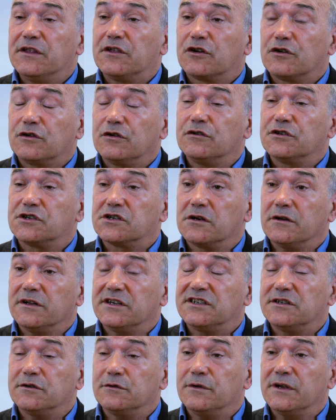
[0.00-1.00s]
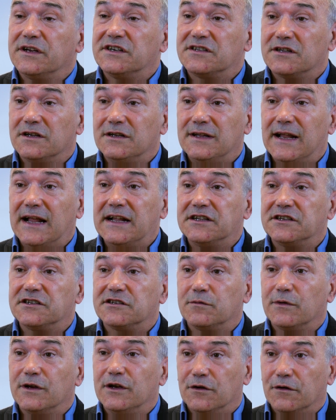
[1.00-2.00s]
the crucial issue is the lens
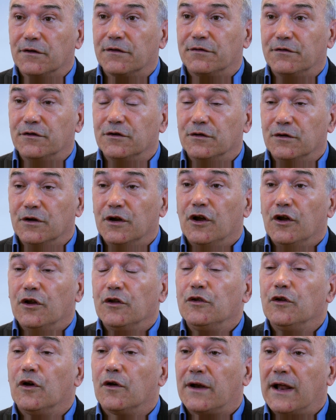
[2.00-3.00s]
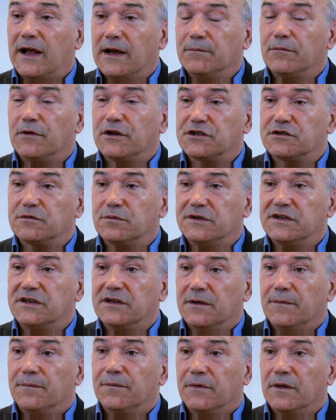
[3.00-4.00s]
we look through, not how much
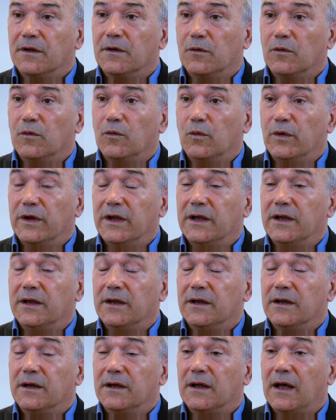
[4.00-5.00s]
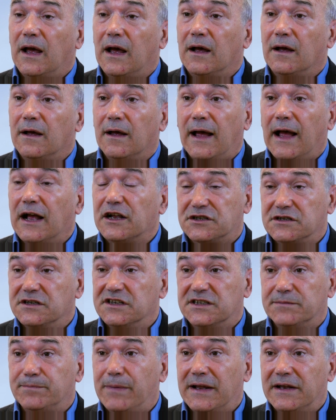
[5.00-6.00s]
we actually
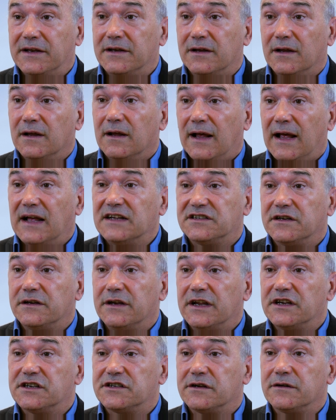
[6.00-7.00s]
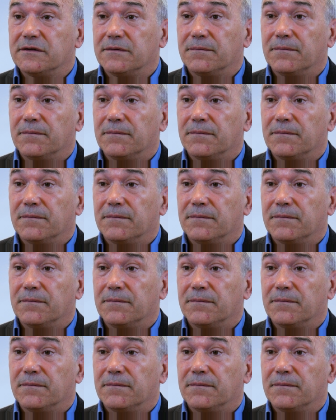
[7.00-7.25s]
spend as a nation.